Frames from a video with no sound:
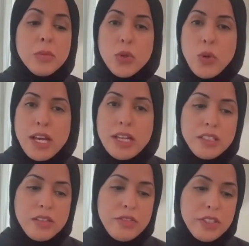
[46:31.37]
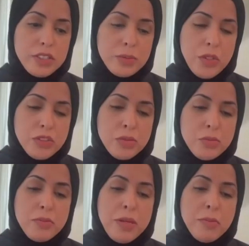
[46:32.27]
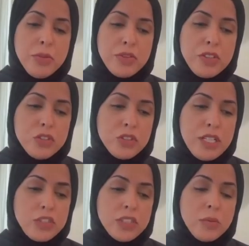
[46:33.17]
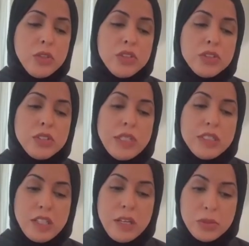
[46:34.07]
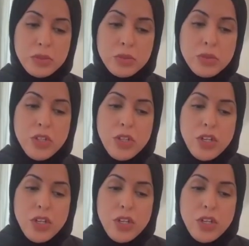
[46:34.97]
proactive and responsible member of the international community when it comes to